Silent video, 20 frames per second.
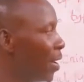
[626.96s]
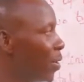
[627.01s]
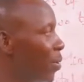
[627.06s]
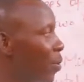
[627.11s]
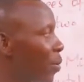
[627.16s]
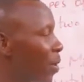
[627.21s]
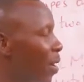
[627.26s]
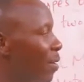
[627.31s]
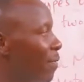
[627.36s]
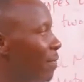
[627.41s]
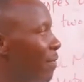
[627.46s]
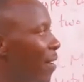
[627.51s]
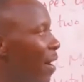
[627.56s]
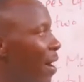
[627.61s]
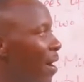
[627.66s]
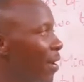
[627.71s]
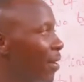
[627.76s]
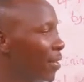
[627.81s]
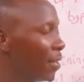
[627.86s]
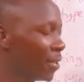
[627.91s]
You can
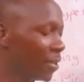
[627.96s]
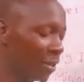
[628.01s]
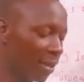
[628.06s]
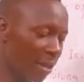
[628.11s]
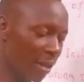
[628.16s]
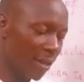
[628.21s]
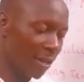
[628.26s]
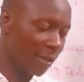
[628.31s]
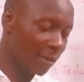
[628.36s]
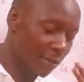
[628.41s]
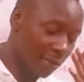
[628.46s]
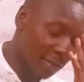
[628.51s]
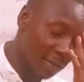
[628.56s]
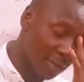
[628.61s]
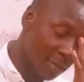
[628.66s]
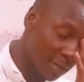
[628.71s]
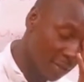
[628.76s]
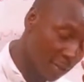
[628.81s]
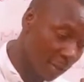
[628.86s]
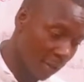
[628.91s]
find there
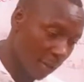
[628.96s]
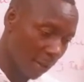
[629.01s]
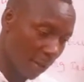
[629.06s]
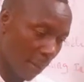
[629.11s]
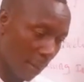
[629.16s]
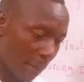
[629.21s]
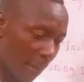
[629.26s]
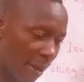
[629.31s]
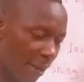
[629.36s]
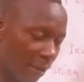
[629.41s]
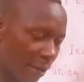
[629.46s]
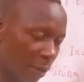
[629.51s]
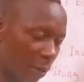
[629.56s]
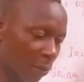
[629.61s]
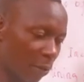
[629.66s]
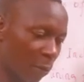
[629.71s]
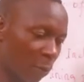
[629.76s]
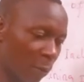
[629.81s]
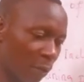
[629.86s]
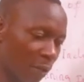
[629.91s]
is
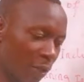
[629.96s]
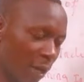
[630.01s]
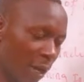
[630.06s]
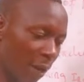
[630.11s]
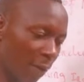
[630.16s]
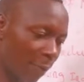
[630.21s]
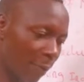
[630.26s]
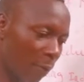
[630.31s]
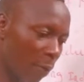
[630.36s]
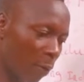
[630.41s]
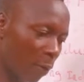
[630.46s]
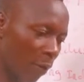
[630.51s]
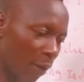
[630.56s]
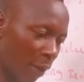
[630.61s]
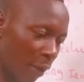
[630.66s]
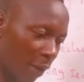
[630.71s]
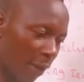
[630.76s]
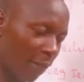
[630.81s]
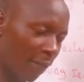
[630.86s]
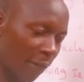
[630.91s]
minerals which are found
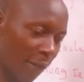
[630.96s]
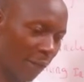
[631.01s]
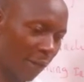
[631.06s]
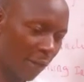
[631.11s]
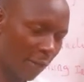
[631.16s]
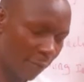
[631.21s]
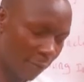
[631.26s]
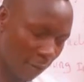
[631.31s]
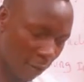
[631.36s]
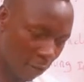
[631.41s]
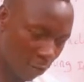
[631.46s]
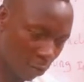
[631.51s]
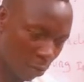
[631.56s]
in the river.